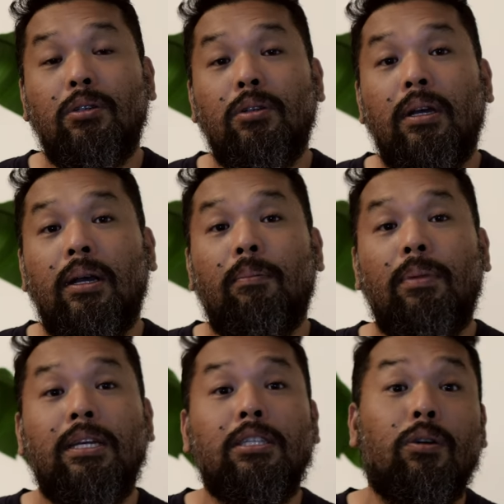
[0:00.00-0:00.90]
you,
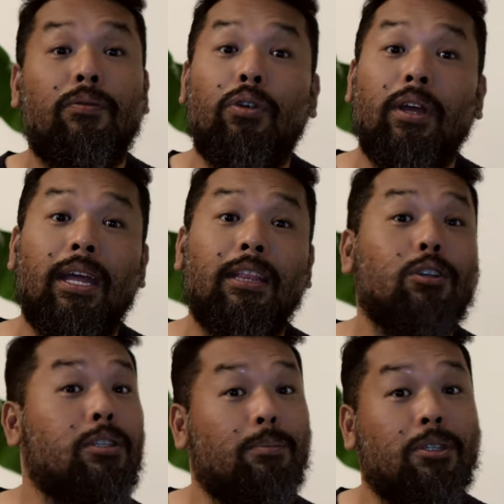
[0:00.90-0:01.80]
please don't forget
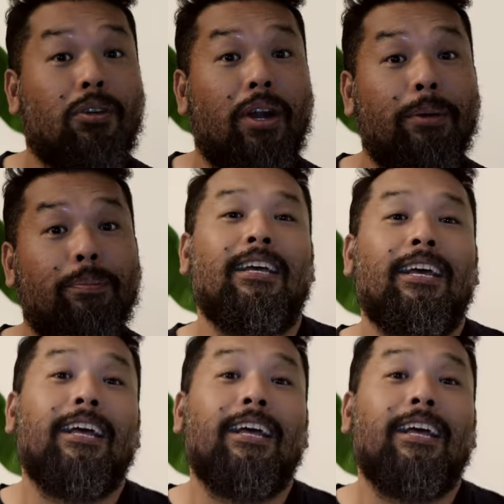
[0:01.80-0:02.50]
to subscribe.